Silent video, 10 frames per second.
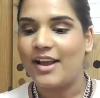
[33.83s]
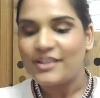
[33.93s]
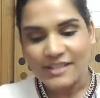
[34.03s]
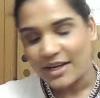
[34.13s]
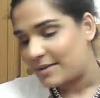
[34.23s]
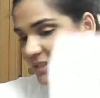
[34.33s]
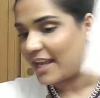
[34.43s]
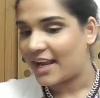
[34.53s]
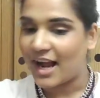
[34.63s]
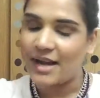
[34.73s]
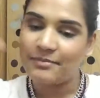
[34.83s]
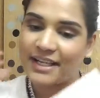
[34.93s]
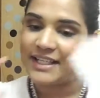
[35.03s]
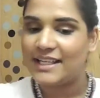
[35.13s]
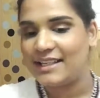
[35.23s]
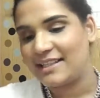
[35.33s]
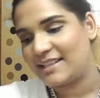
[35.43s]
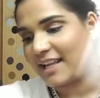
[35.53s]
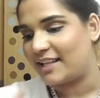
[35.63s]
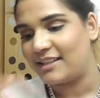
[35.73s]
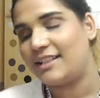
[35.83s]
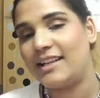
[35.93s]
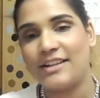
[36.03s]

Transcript: So then I was like on my knees, like looking